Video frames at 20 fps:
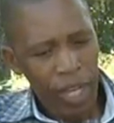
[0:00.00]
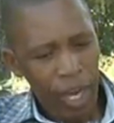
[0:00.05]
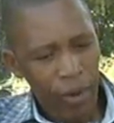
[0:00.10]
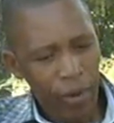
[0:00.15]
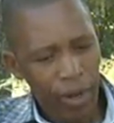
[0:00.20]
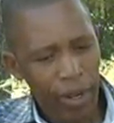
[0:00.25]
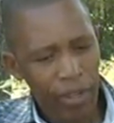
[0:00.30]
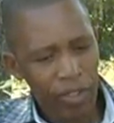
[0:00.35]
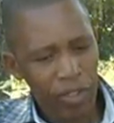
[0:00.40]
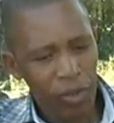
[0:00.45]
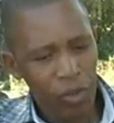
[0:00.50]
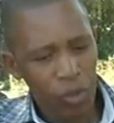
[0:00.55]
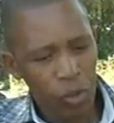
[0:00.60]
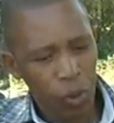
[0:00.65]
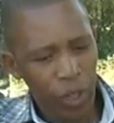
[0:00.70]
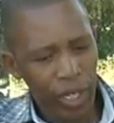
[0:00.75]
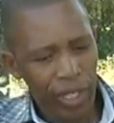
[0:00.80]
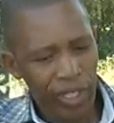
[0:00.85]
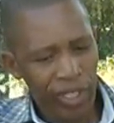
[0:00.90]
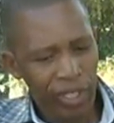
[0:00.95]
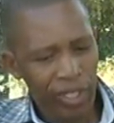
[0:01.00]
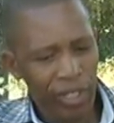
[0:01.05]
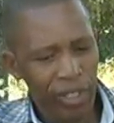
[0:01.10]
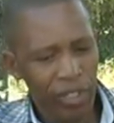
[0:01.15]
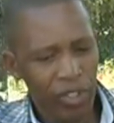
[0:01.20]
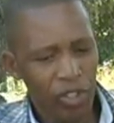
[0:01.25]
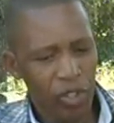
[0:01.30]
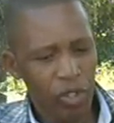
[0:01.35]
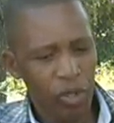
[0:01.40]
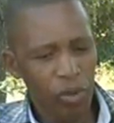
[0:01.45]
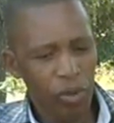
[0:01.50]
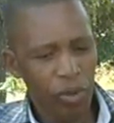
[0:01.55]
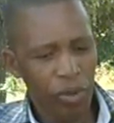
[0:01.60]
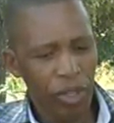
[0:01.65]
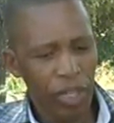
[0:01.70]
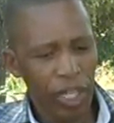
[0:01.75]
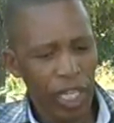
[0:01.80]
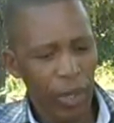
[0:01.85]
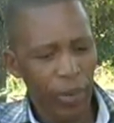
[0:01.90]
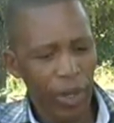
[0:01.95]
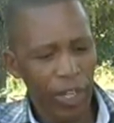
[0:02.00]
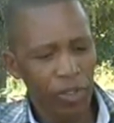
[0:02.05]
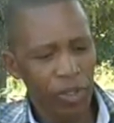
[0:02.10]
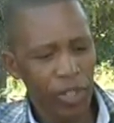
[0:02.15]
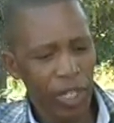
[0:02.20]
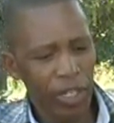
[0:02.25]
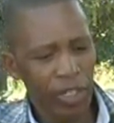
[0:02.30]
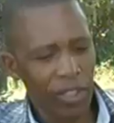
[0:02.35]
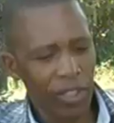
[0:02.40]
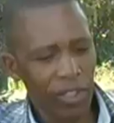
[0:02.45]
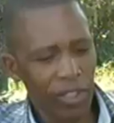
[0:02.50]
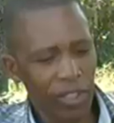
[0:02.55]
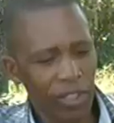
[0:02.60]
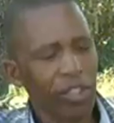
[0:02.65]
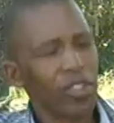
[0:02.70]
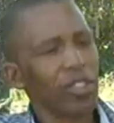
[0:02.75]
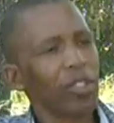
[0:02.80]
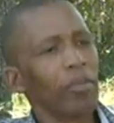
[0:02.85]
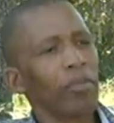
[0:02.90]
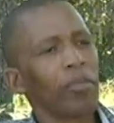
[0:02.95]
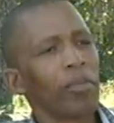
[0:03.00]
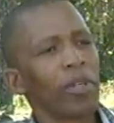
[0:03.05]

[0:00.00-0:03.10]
I want to ask you, to what extent do you think our education system